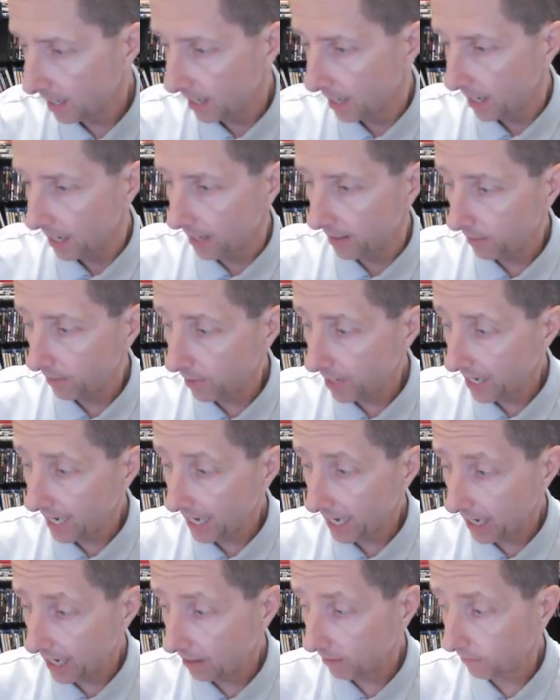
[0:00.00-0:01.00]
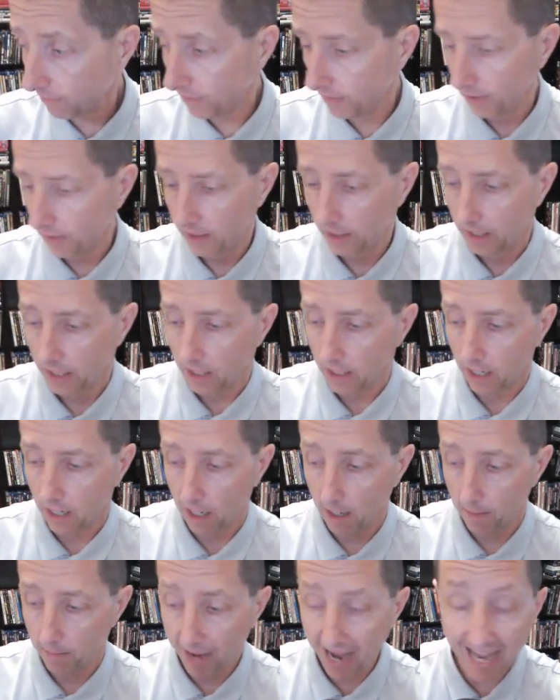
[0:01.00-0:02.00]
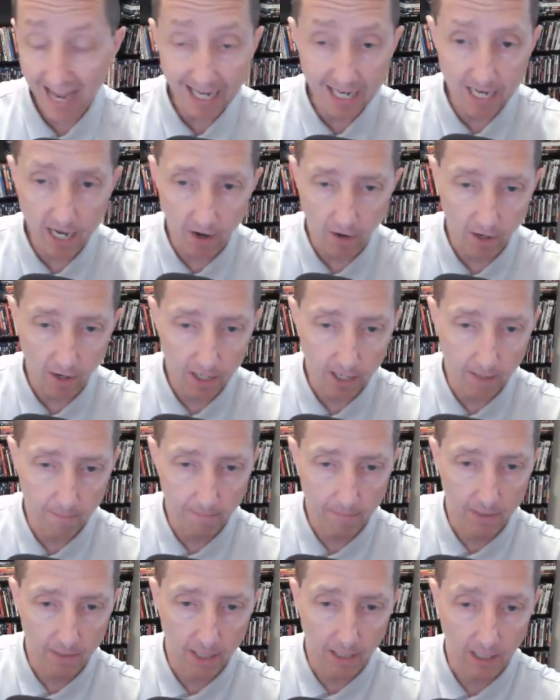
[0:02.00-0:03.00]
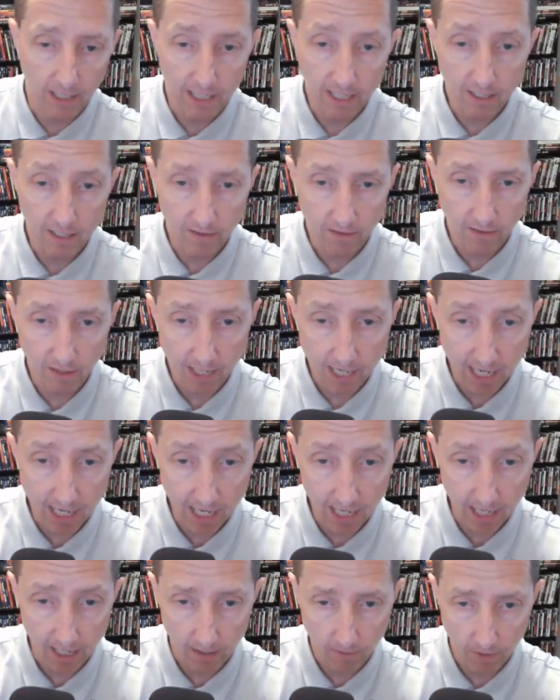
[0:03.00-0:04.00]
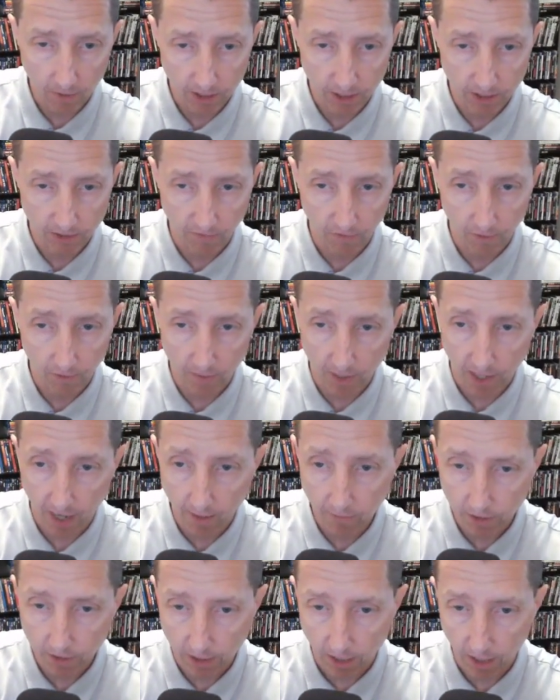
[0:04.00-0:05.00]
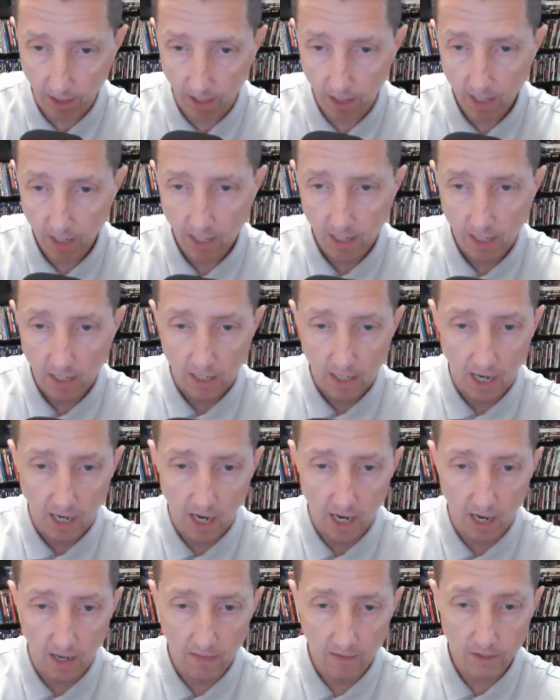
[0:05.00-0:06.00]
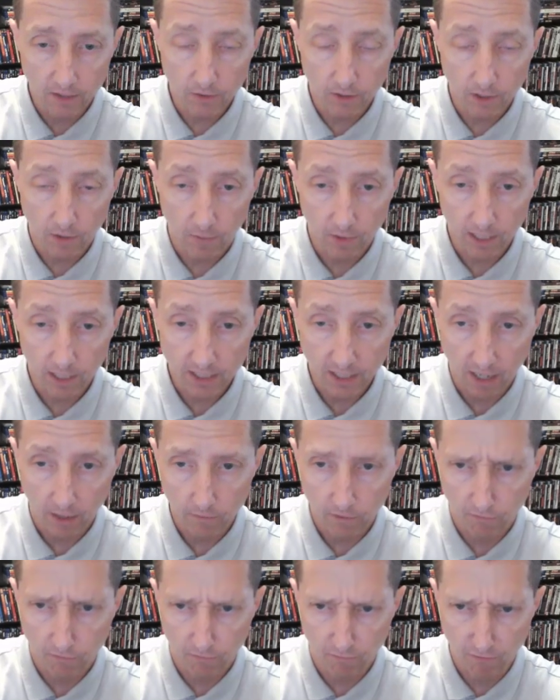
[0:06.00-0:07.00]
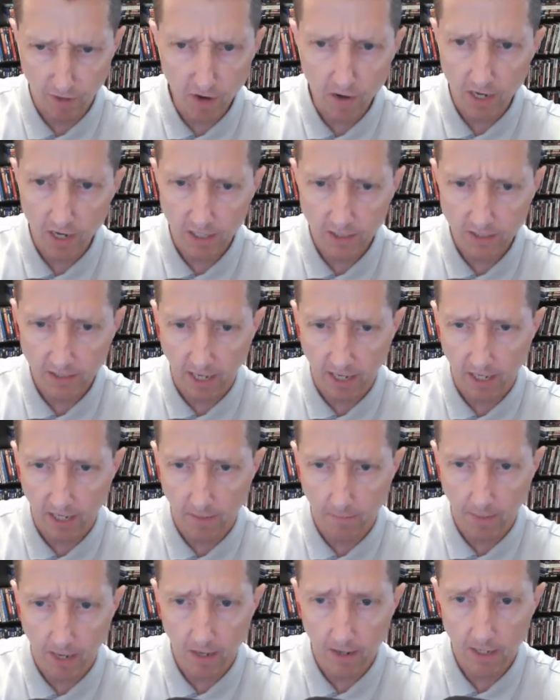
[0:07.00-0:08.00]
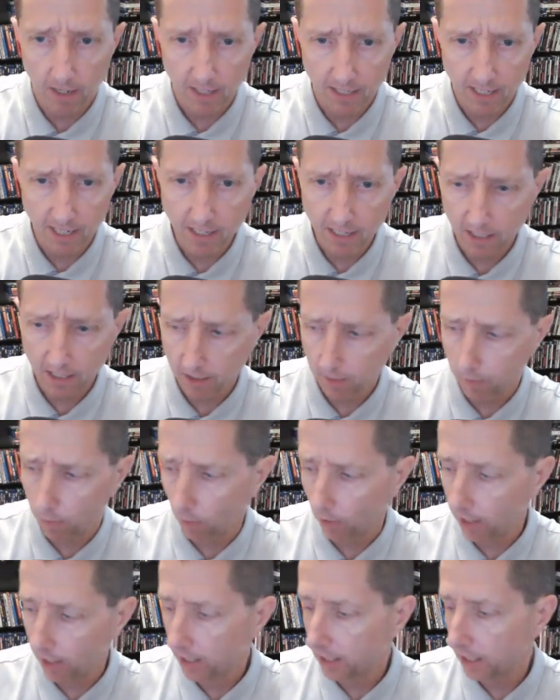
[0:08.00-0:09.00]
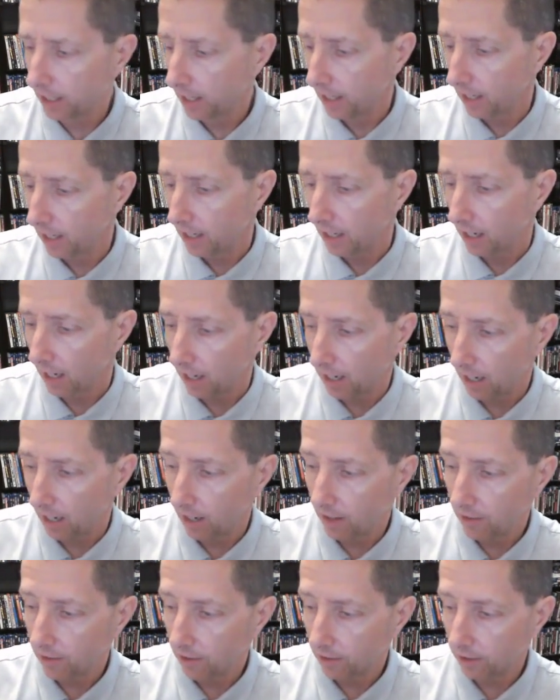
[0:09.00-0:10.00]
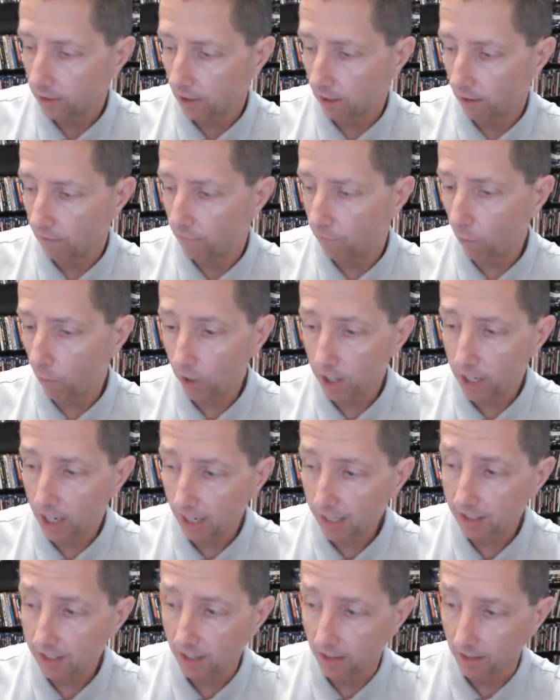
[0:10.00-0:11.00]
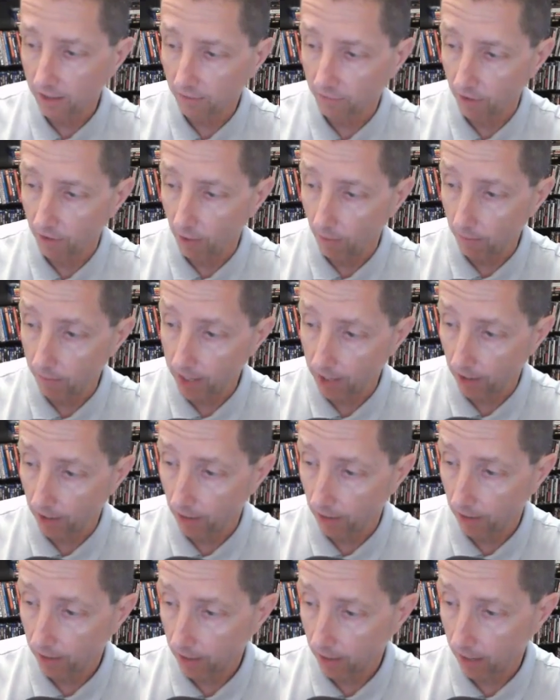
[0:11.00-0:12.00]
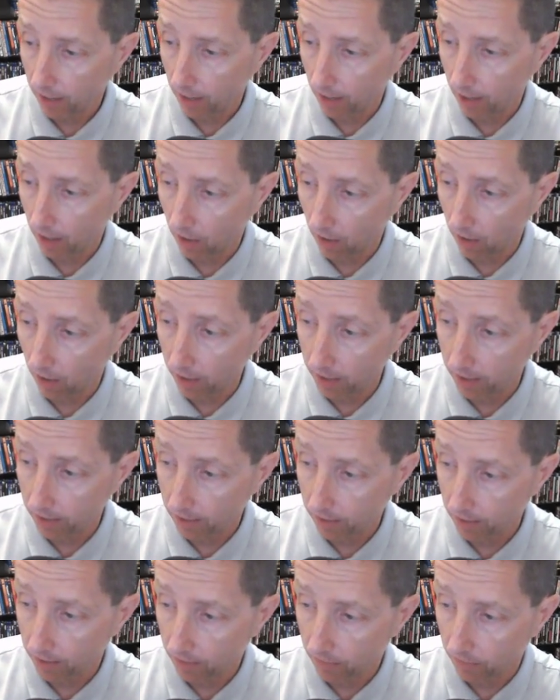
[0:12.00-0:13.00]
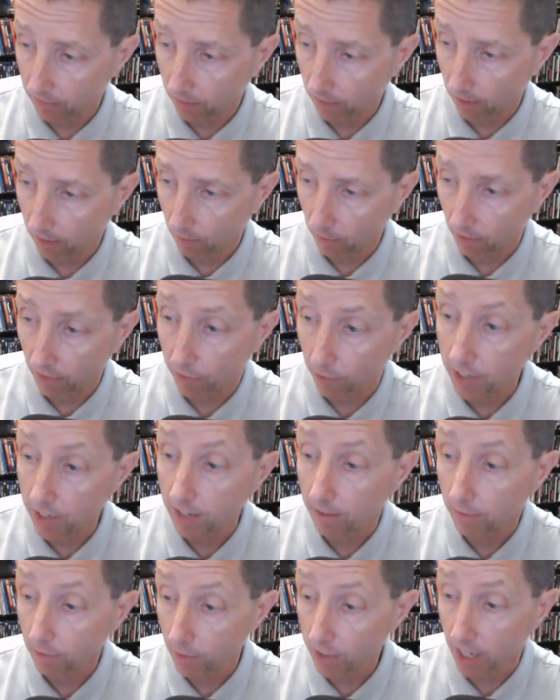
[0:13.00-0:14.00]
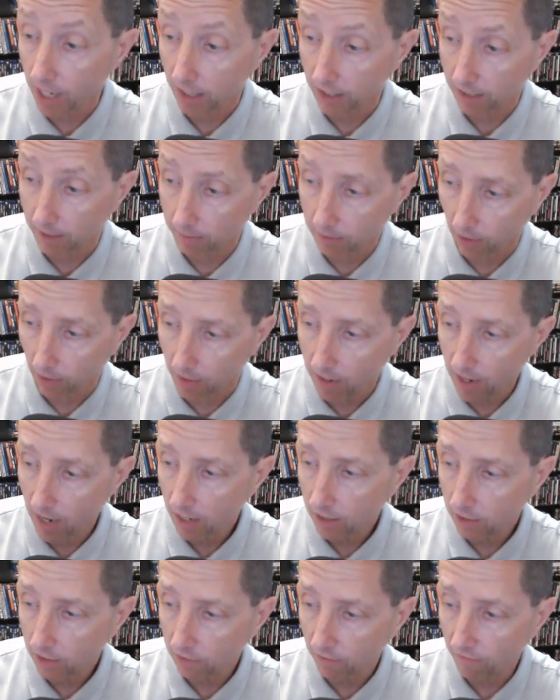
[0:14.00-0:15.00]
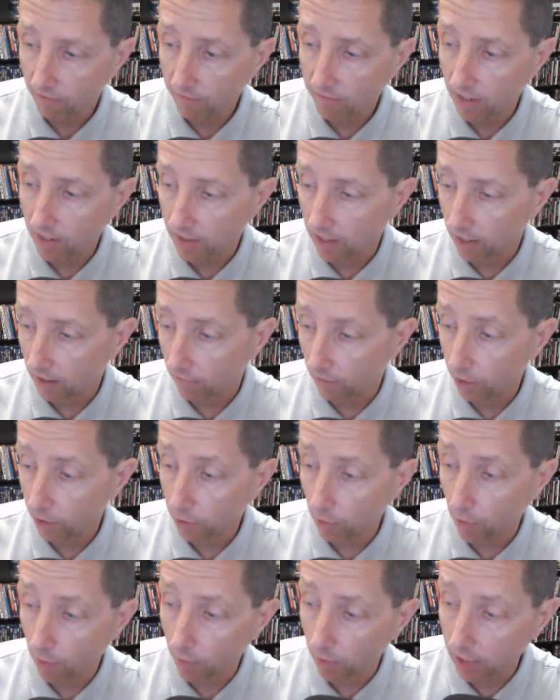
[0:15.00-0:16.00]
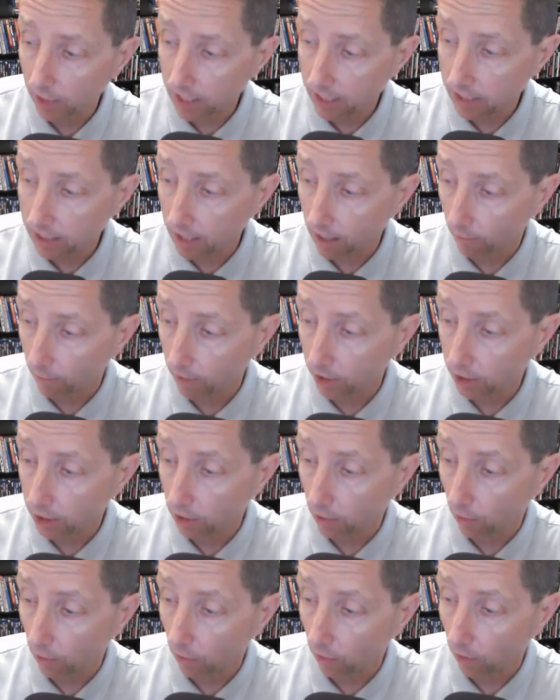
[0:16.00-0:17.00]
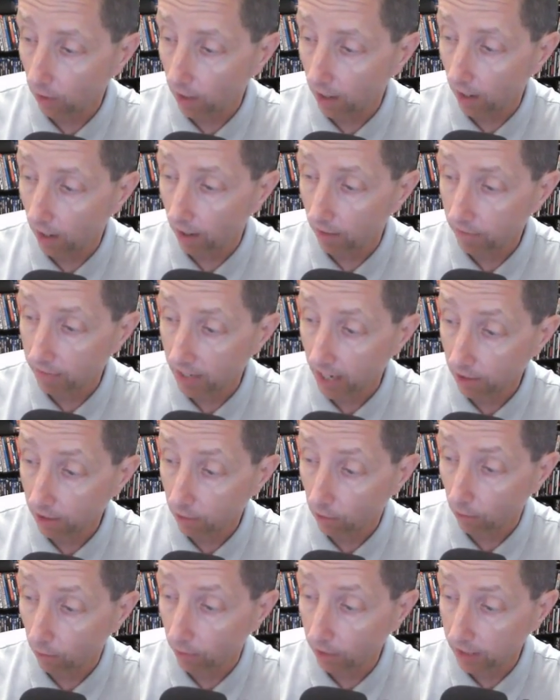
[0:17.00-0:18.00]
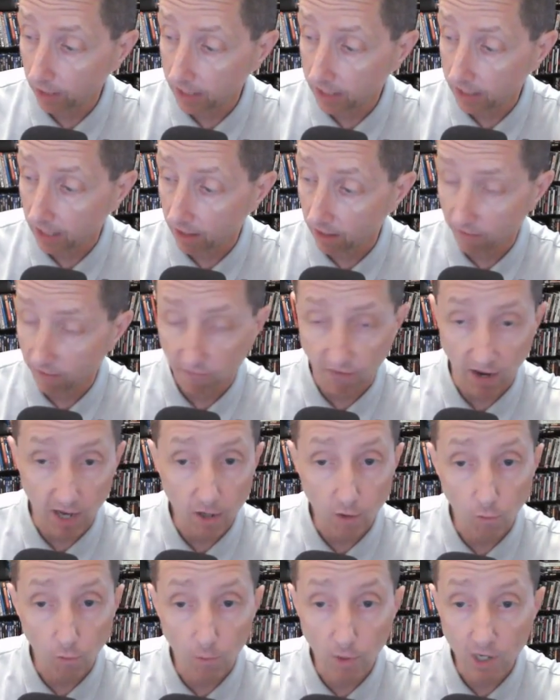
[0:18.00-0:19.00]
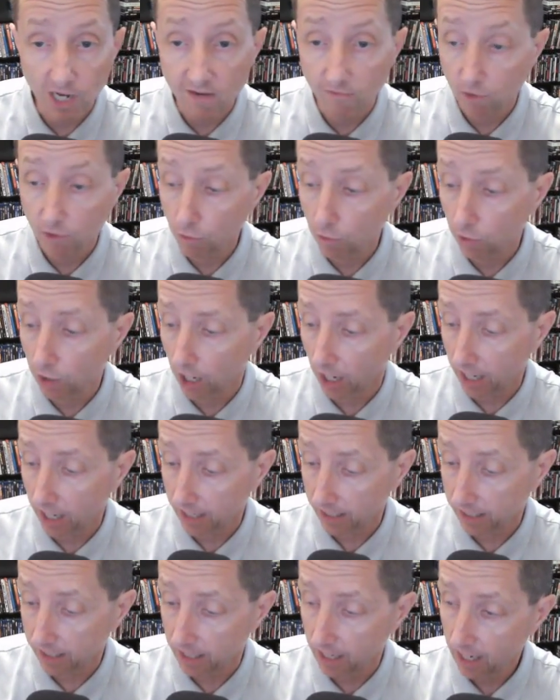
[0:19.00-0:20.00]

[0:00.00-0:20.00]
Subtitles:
And then we have Pat Garrett and Billy the Kid, which is a film that I was, this is a release I was very excited about, and it didn't disappoint. There's 4 cuts of this film here on this, three cuts, I'm sorry. There's a 50th anniversary release, the original theatrical release, and the final preview cut.